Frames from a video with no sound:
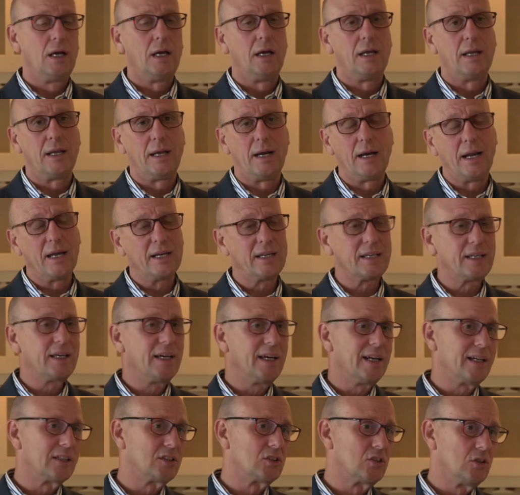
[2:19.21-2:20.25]
and I
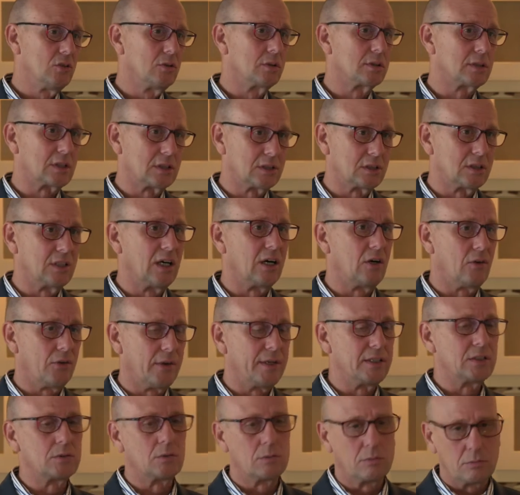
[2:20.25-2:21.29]
get it too, because
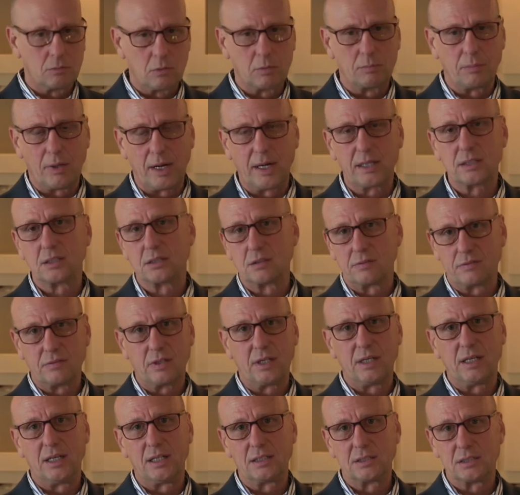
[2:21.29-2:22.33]
nowadays we're back to the
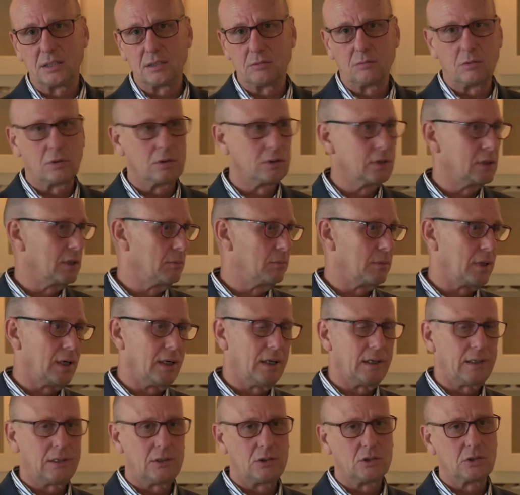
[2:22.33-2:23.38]
financing where you can
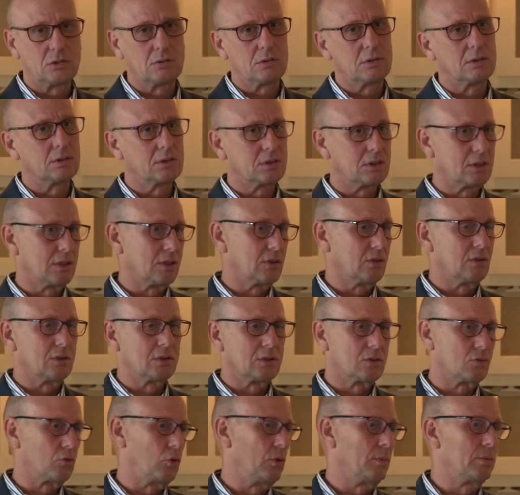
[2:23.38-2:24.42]
buy a house with as little
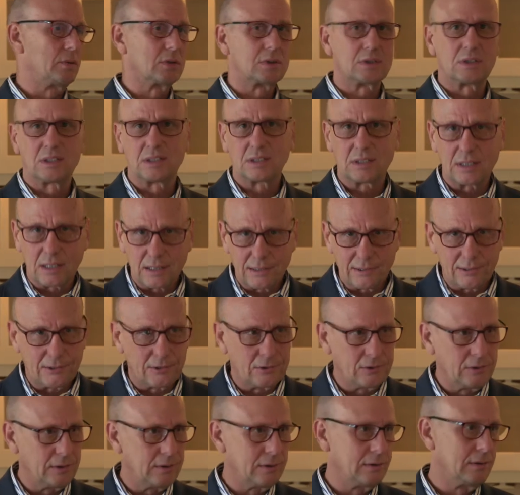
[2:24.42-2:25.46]
as 3%
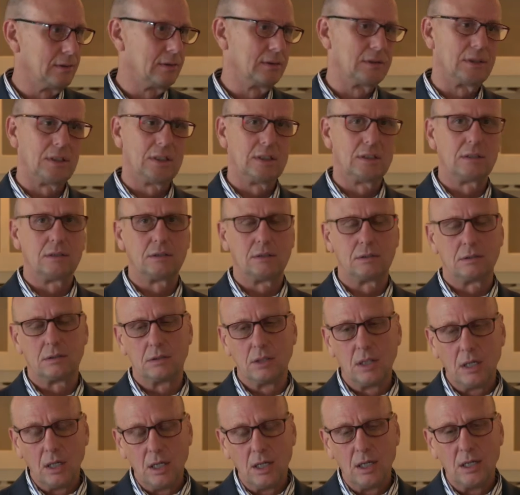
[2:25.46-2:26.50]
down, and
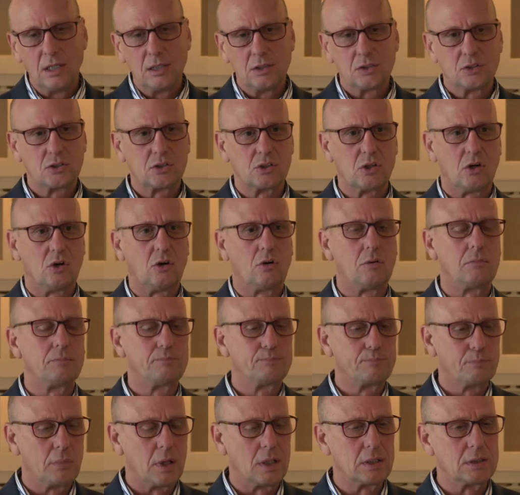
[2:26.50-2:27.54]
so,
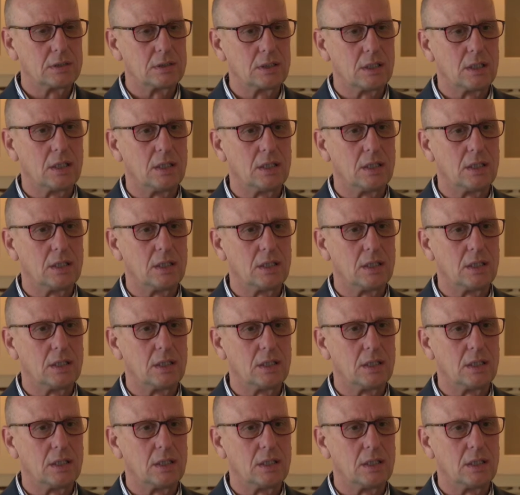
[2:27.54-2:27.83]
but